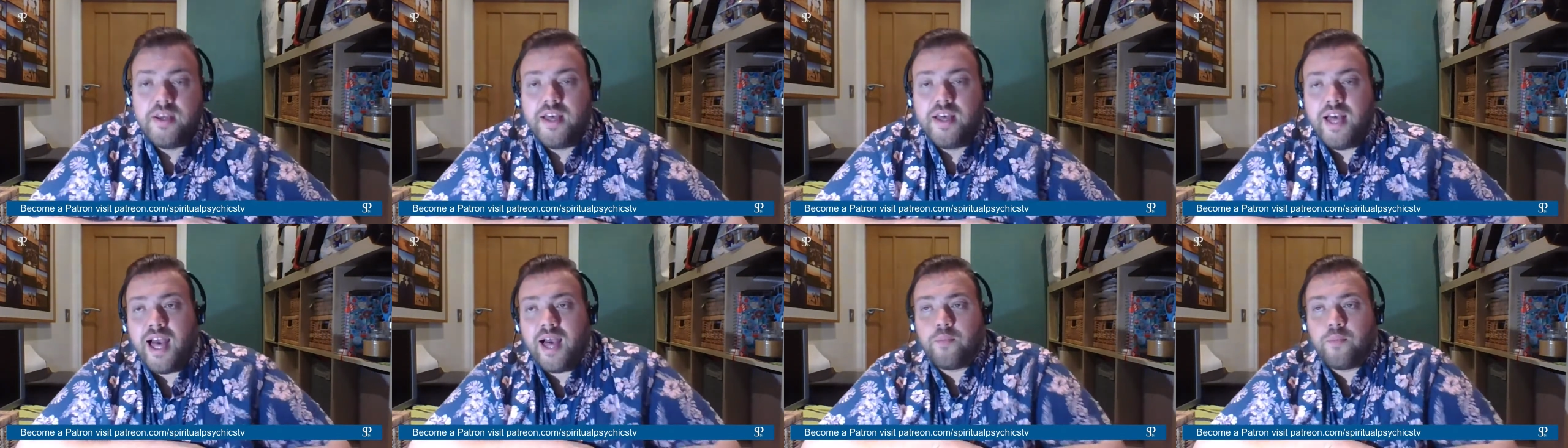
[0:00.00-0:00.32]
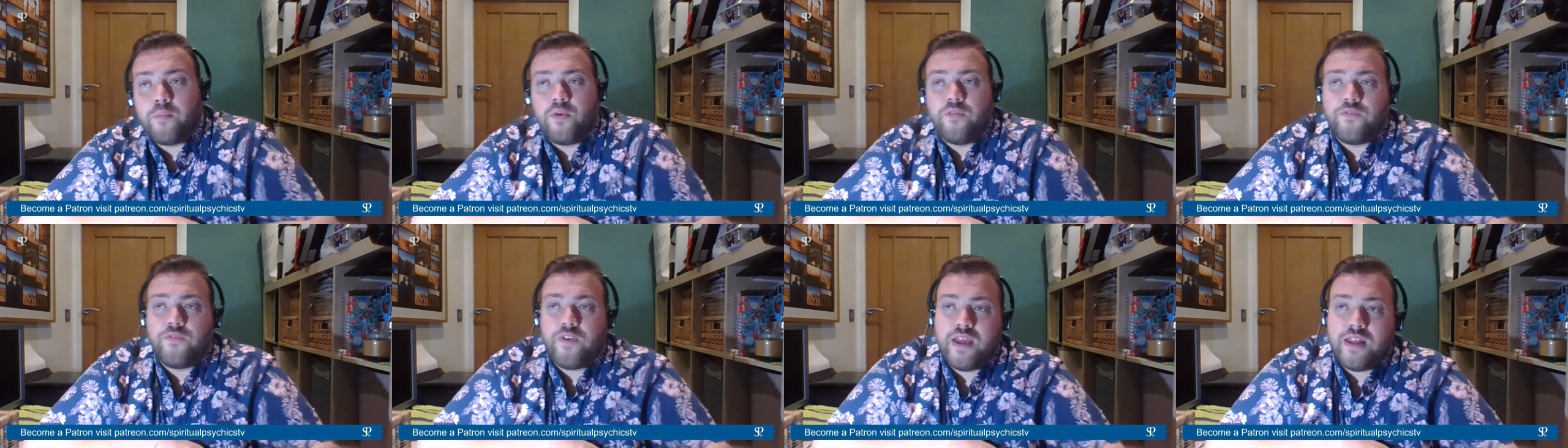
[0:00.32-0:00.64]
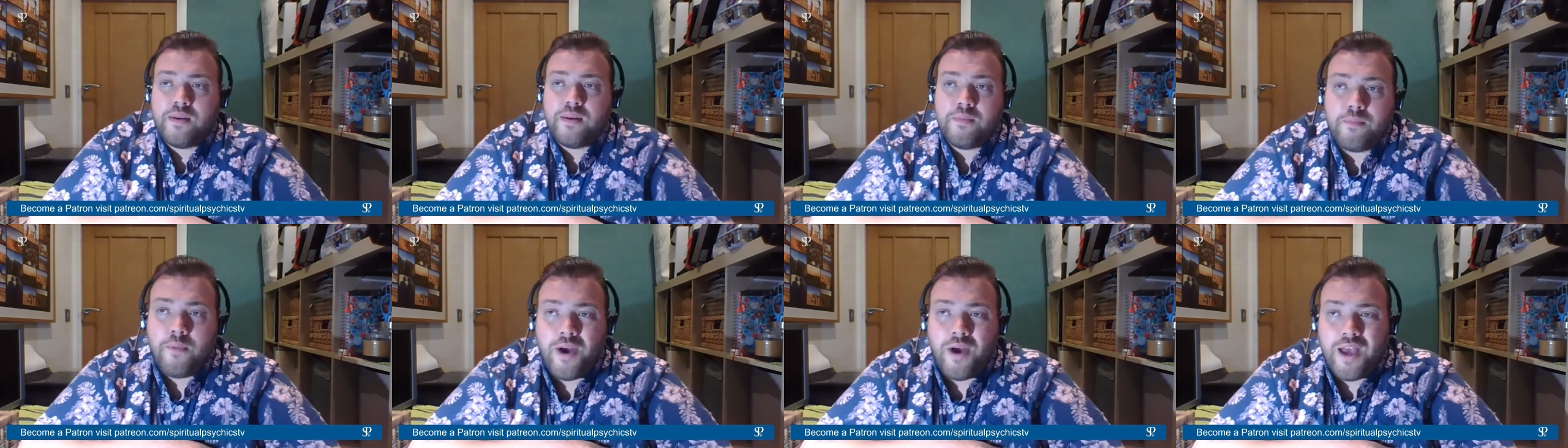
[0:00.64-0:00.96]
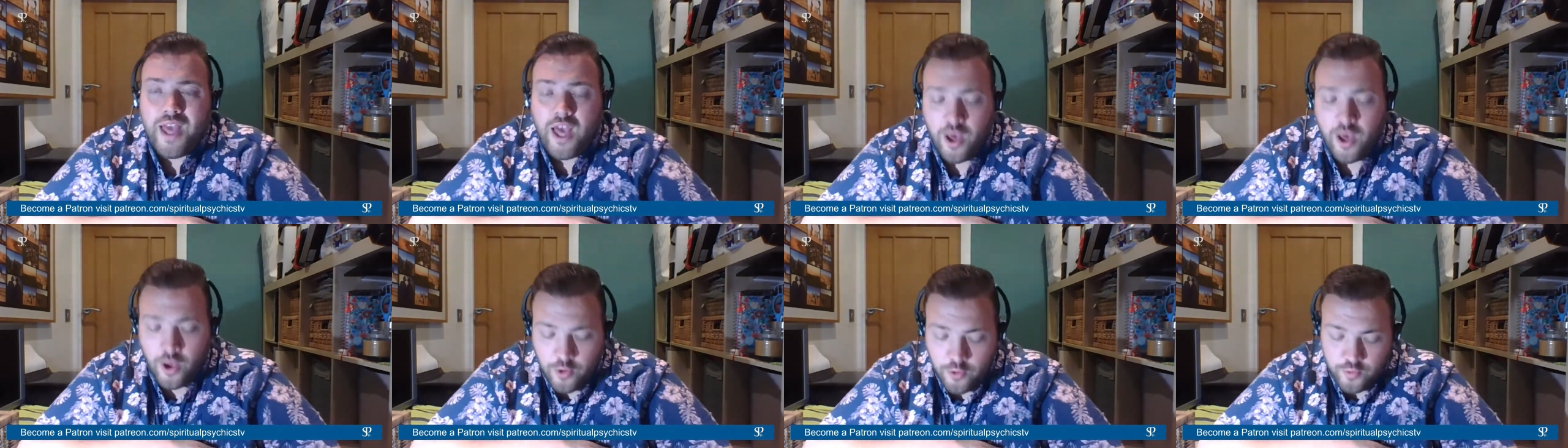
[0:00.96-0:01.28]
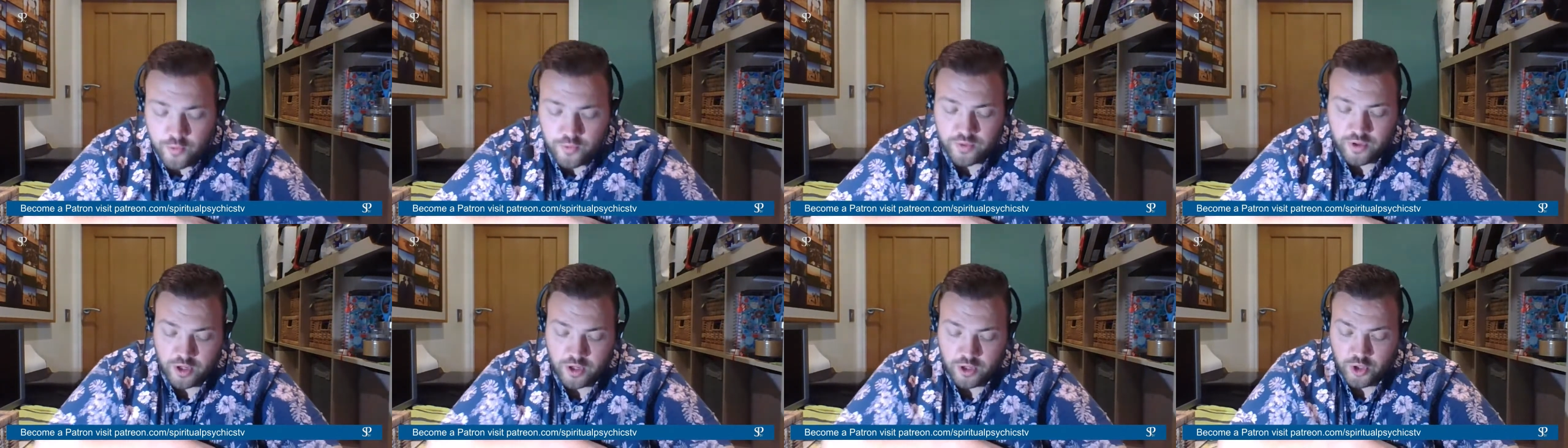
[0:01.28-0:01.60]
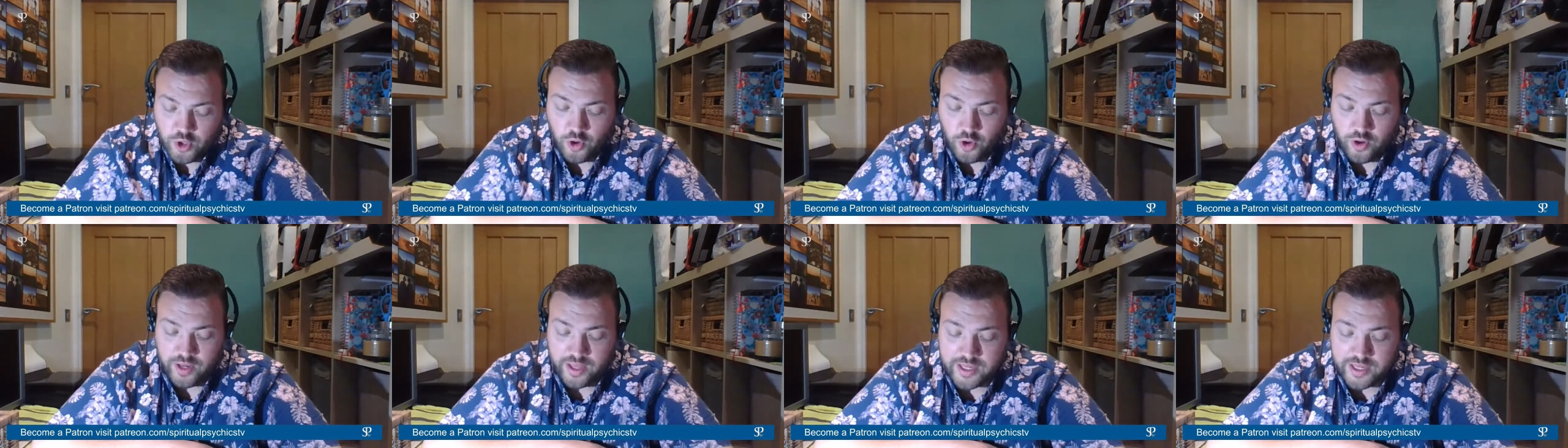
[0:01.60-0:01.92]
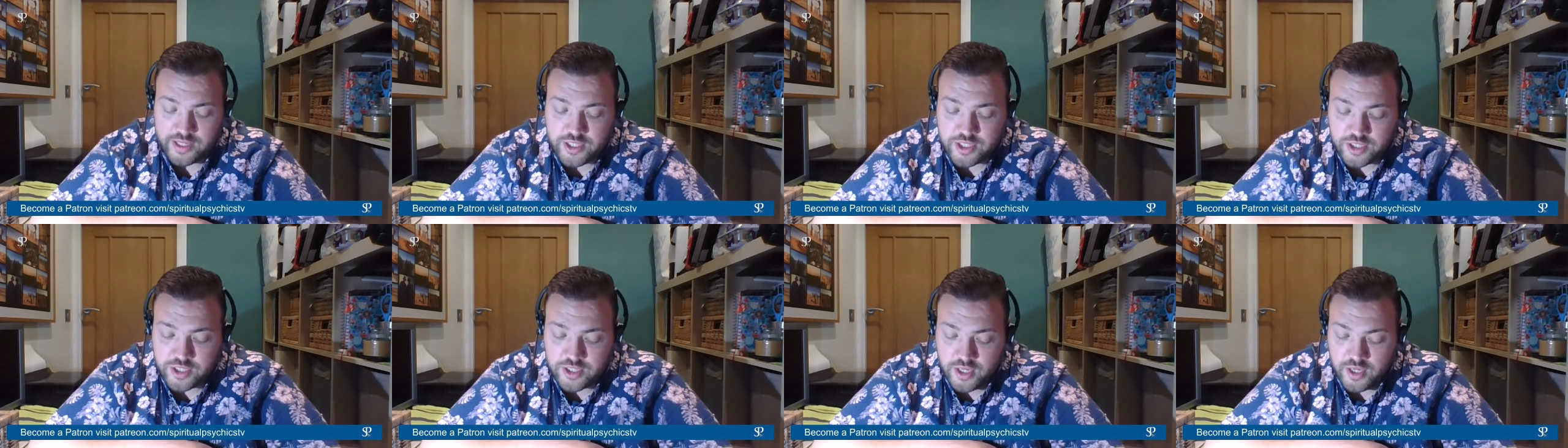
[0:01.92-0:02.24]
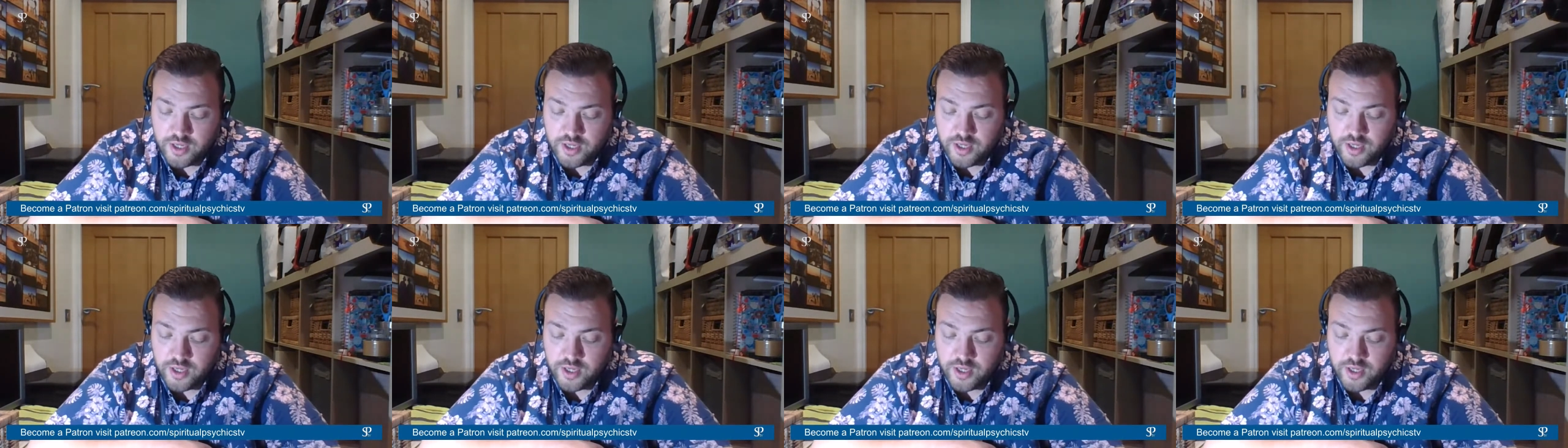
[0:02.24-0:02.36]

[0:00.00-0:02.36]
and within my own knowledge,